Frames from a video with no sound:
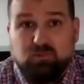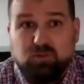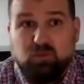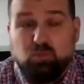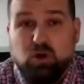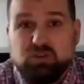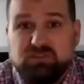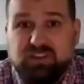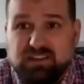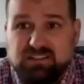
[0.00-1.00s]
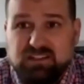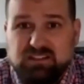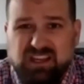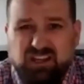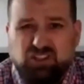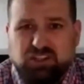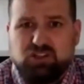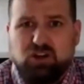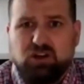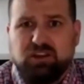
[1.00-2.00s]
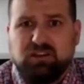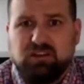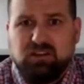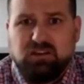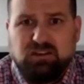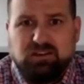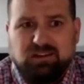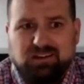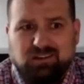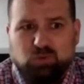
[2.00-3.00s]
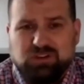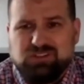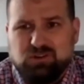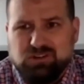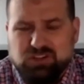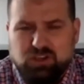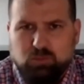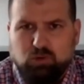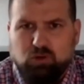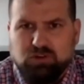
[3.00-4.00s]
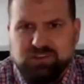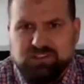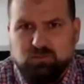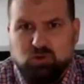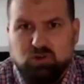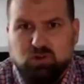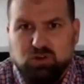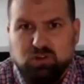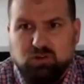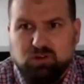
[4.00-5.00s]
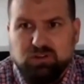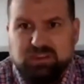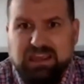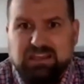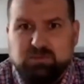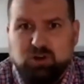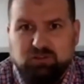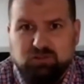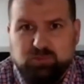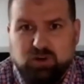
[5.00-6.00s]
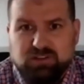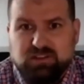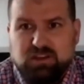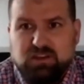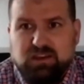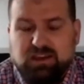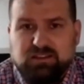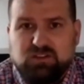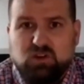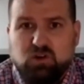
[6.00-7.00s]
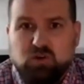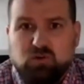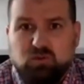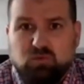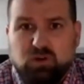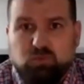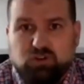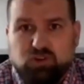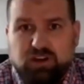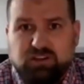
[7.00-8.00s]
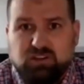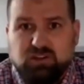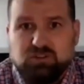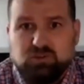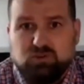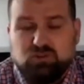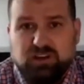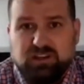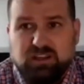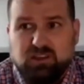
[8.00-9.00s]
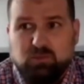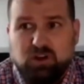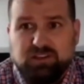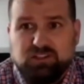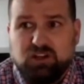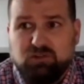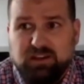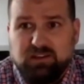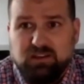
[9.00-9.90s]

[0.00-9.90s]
most vaccines actually target what is known as the humoral system or the antibody response. And so what we're trying to do is we're trying to get the body to generate